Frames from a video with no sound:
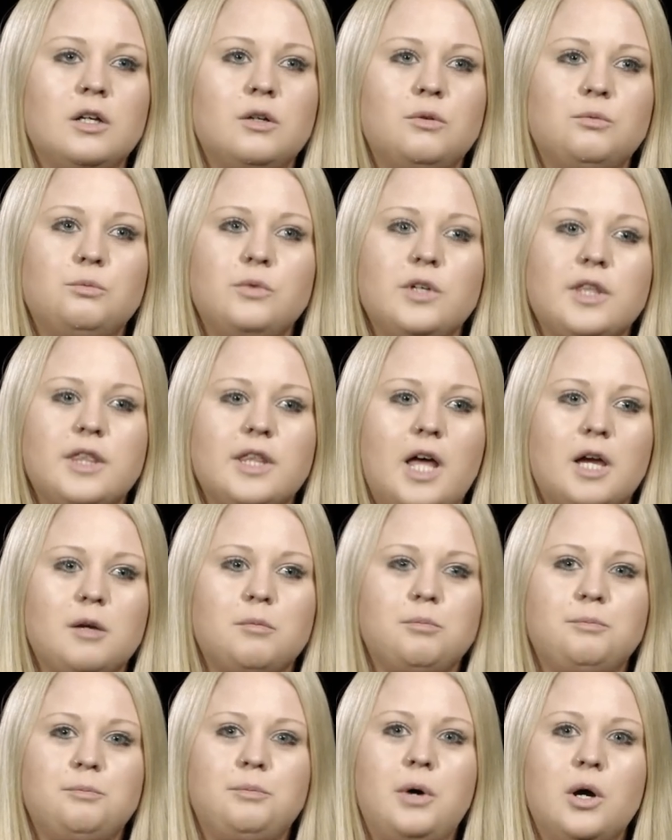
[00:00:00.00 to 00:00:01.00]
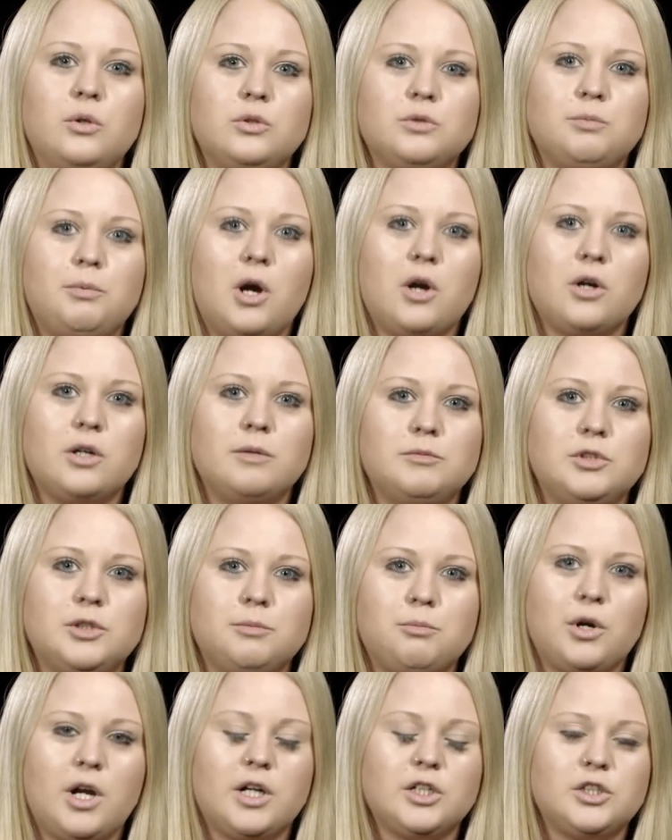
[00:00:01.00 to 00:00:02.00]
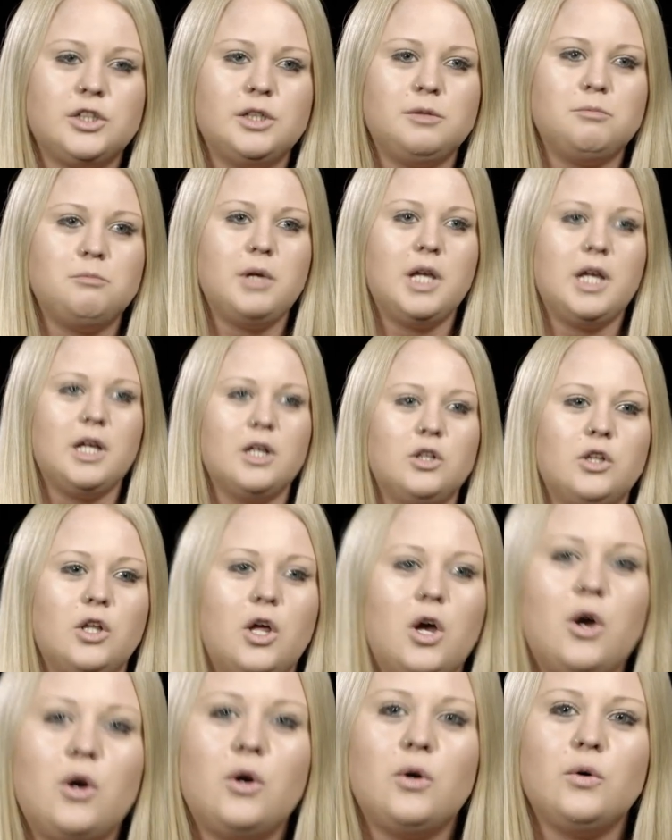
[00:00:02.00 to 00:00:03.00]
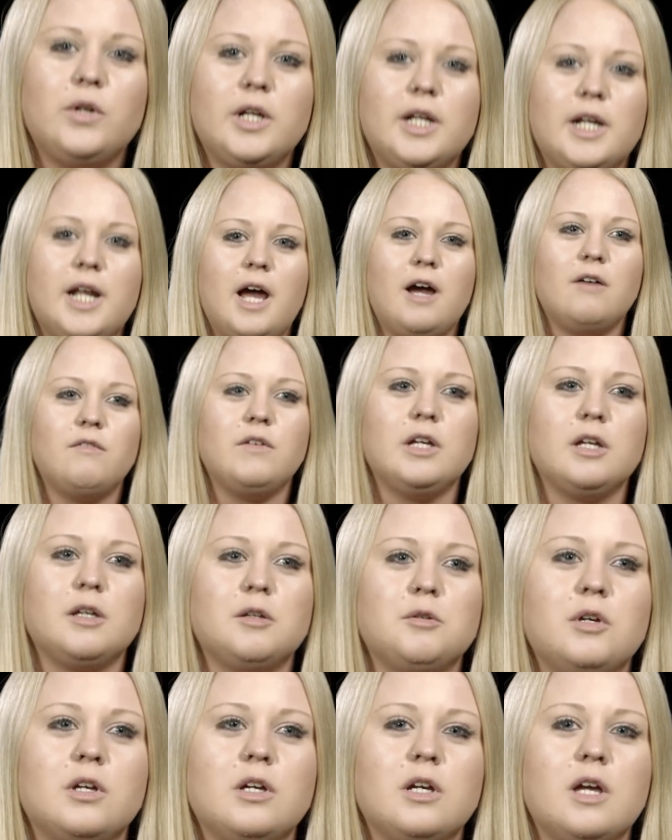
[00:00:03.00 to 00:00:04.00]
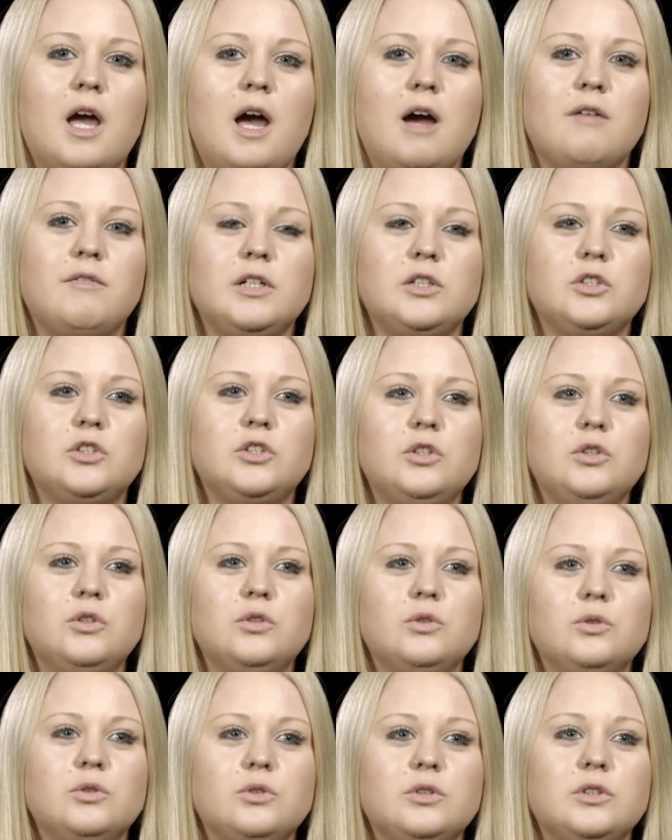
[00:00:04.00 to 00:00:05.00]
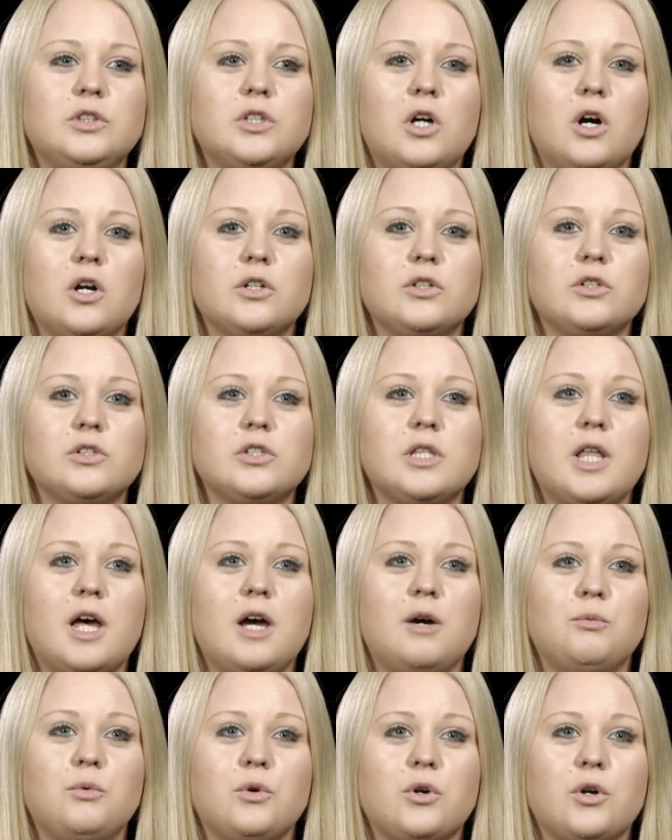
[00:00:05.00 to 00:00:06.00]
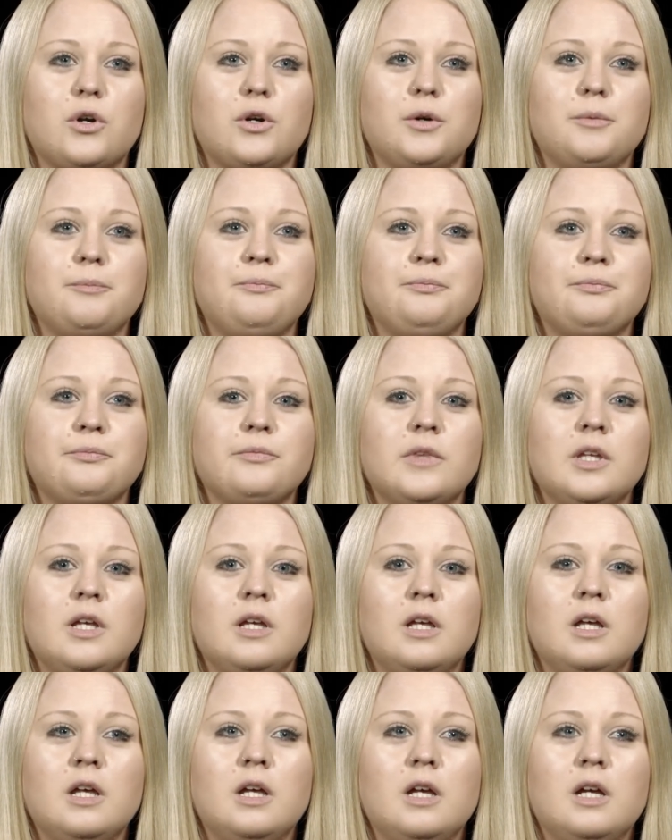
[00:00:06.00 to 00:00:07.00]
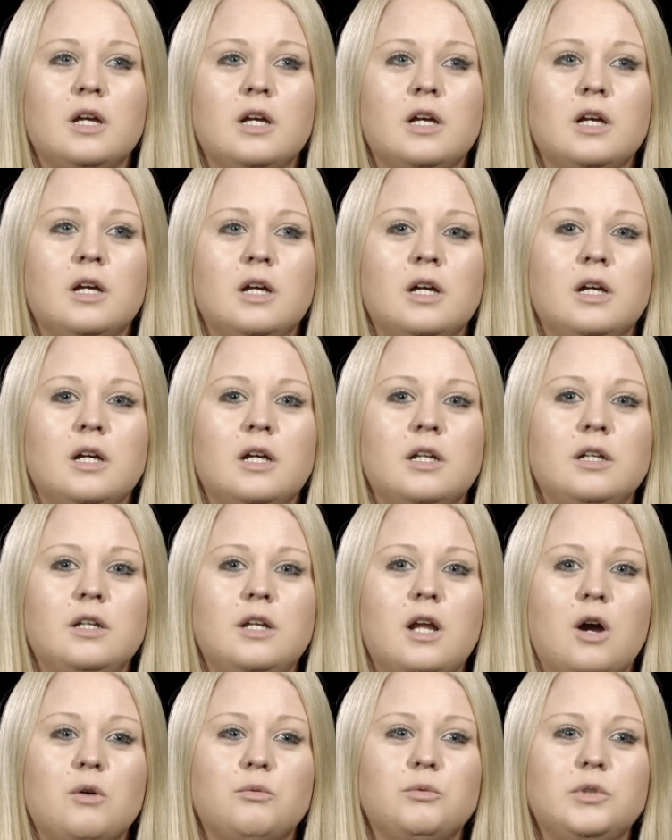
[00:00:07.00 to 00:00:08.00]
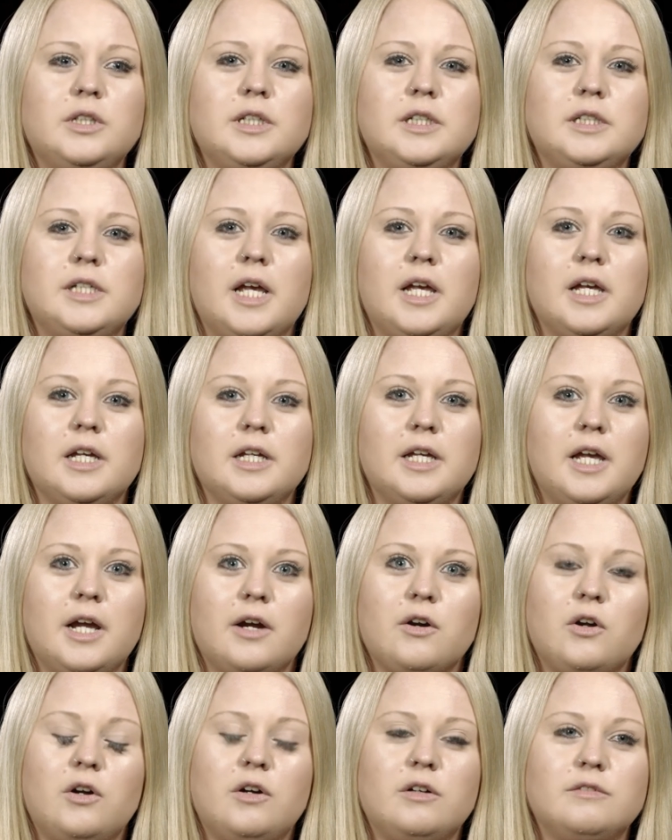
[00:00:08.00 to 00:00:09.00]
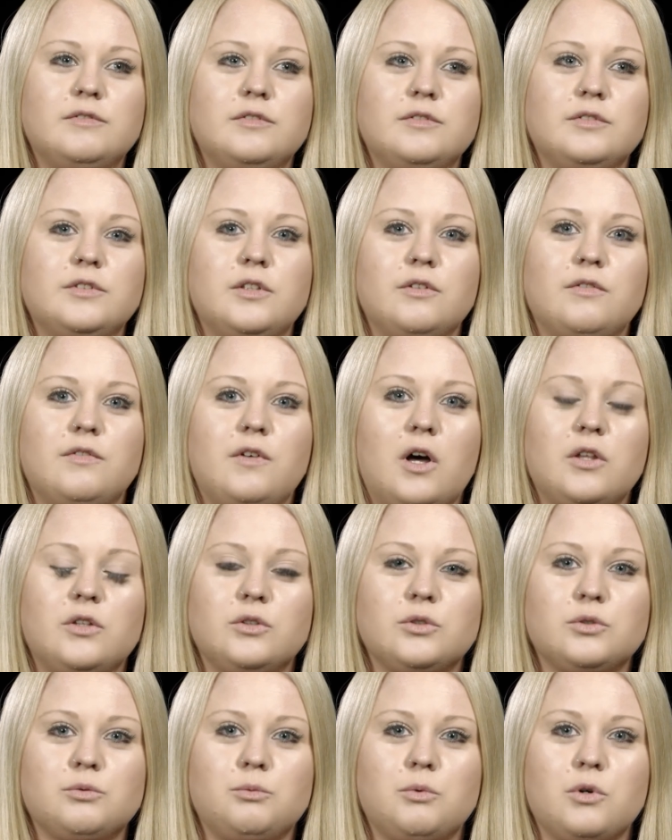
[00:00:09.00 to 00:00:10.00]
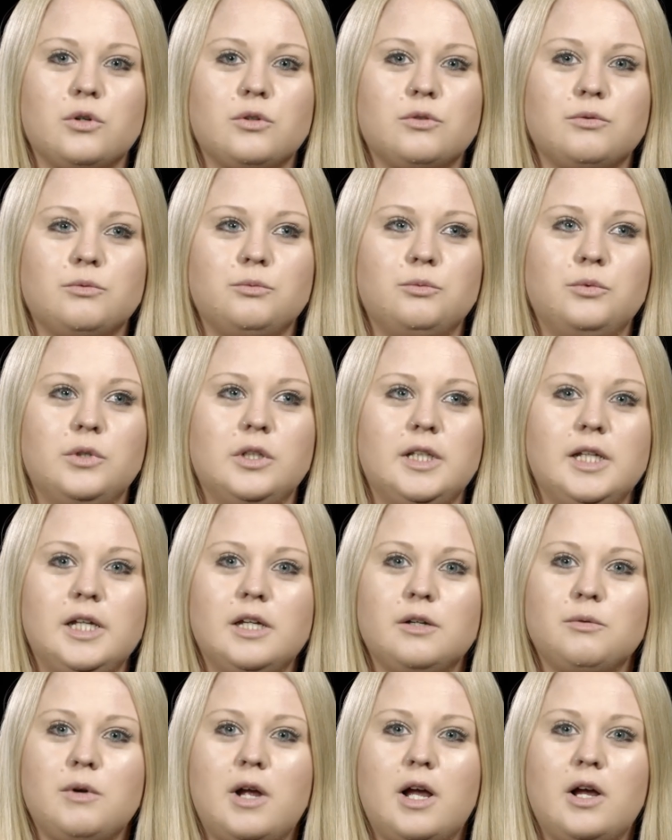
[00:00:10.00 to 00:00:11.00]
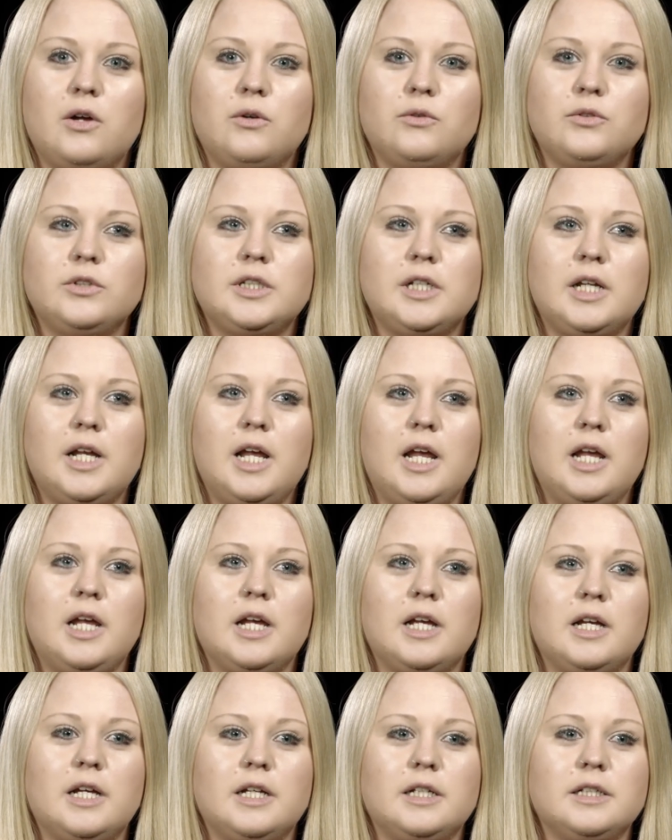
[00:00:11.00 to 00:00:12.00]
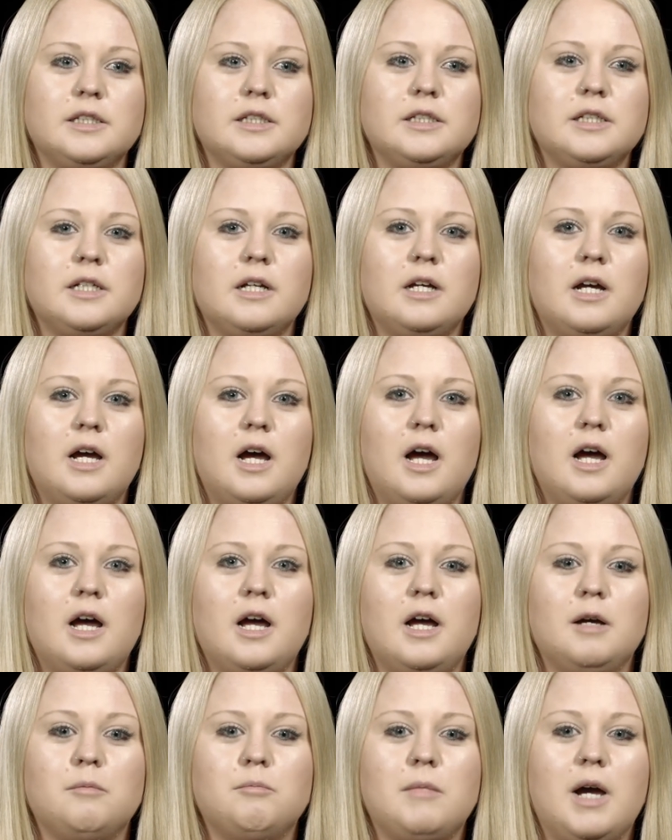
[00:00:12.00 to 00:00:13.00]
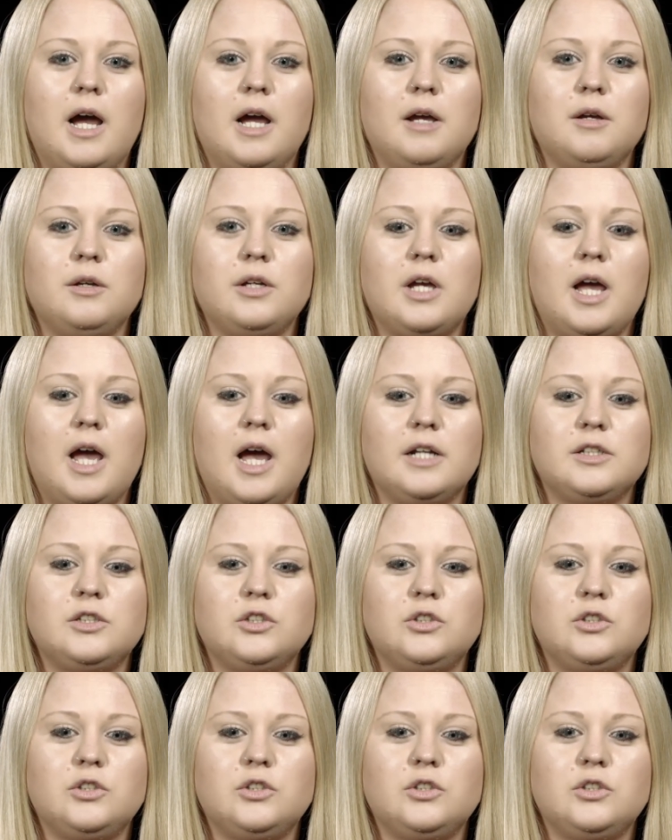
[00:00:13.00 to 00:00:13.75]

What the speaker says: with like postpartum depression, being alone, and having 2 daughters that were not really taken care of, the fathers weren't really around, and I had